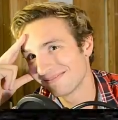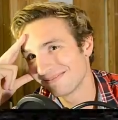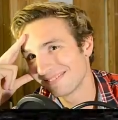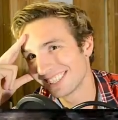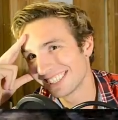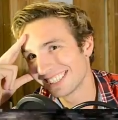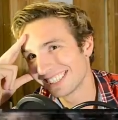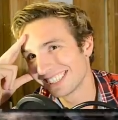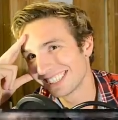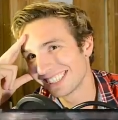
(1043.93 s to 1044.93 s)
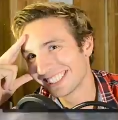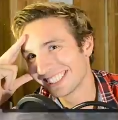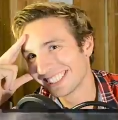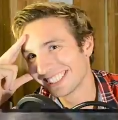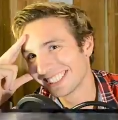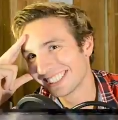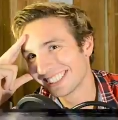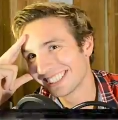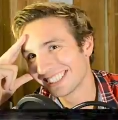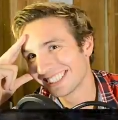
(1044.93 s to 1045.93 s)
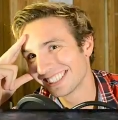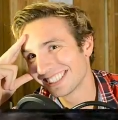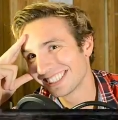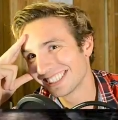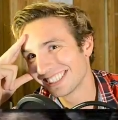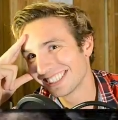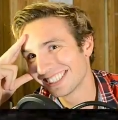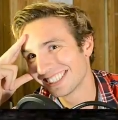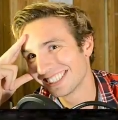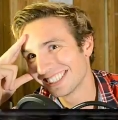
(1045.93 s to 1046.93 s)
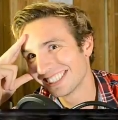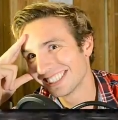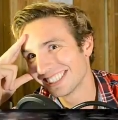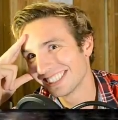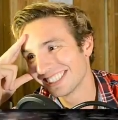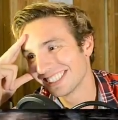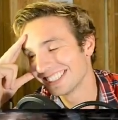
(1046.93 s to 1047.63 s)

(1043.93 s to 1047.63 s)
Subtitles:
No one is speaking in this clip.